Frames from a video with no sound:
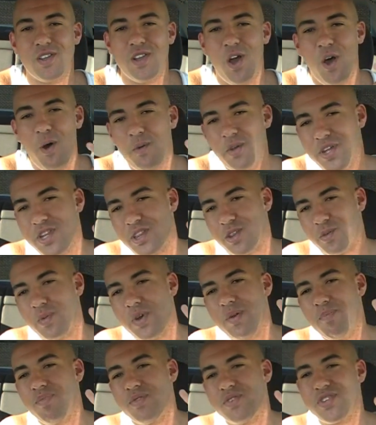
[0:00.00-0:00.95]
only
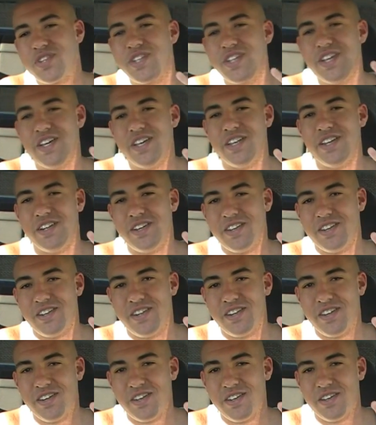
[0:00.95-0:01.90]
3%
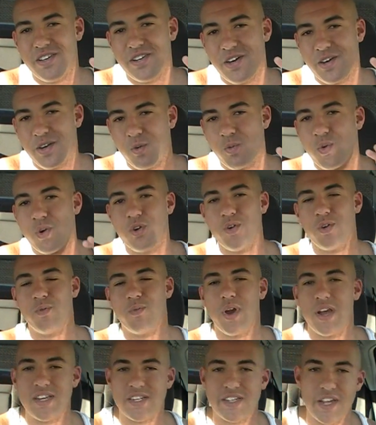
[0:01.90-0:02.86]
of the
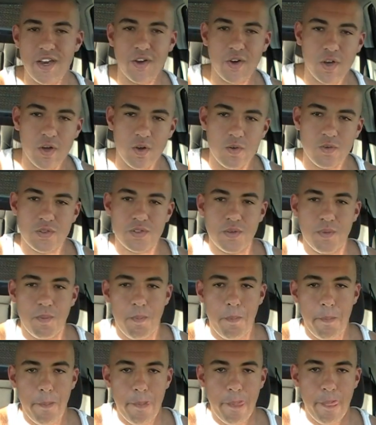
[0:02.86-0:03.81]
world writes down goals.
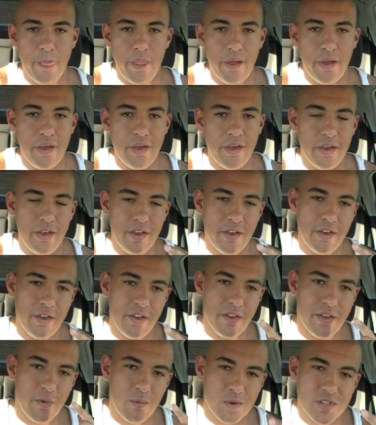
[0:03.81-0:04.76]

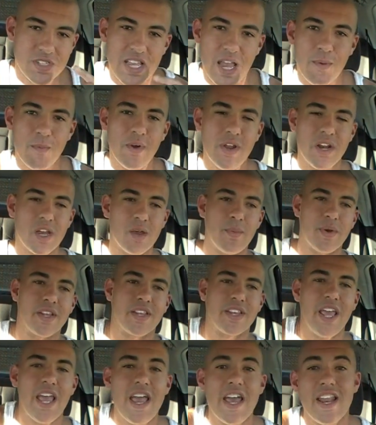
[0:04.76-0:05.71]
What's ironic
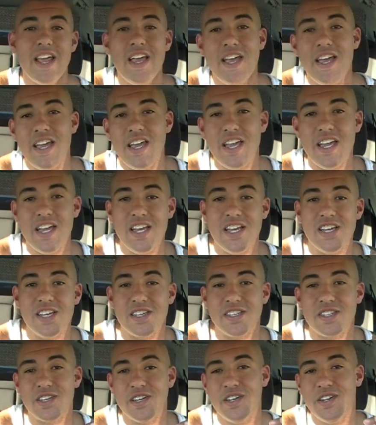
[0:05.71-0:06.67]
about that
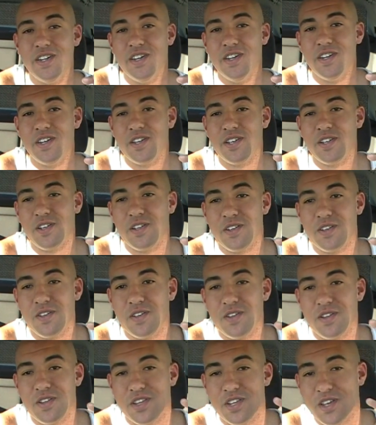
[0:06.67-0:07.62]
is
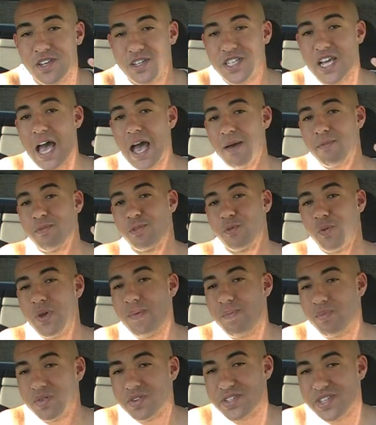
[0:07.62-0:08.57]
the top
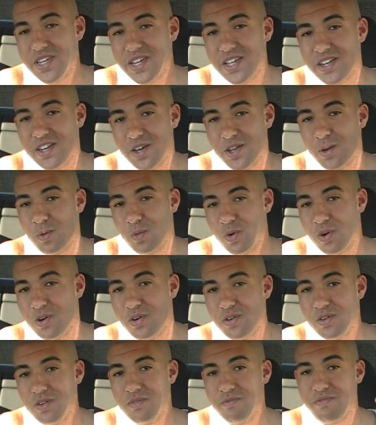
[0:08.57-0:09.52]
3% of the
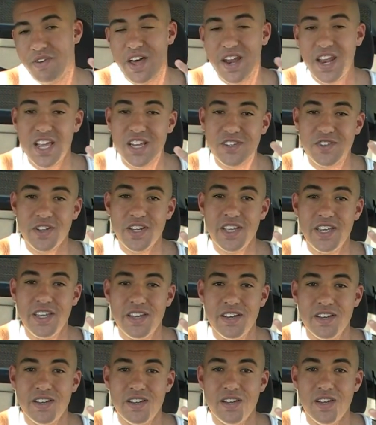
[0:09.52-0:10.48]
world financially
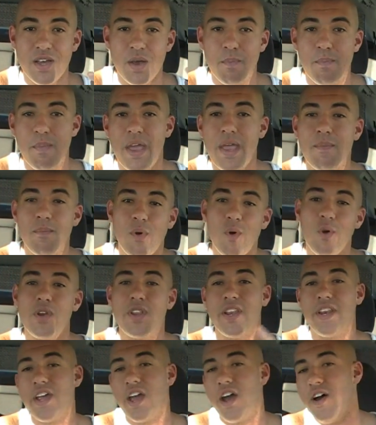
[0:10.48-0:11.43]
make more
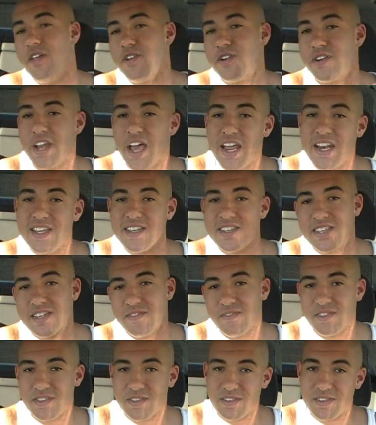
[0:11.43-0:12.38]
than the other
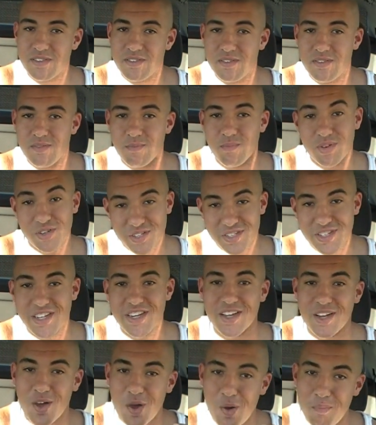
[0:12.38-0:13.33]
97%
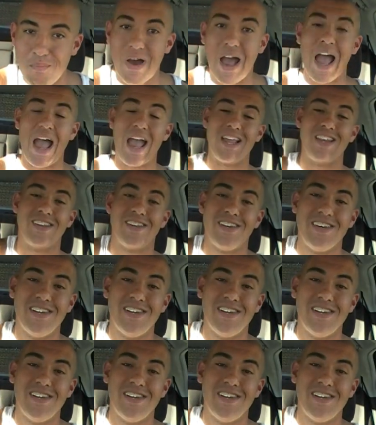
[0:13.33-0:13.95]
combined.